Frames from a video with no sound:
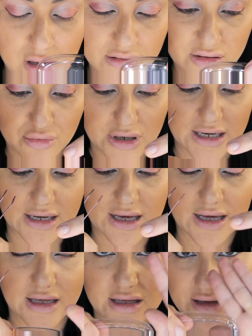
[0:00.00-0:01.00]
the right
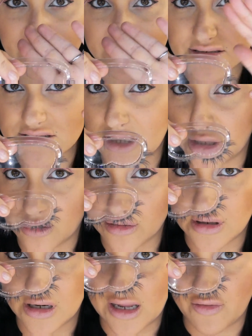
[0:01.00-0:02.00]
eye and this side on
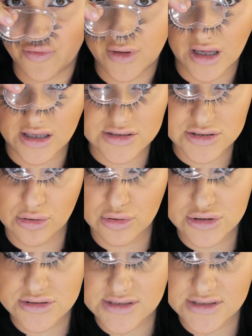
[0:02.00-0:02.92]
the left eye, so just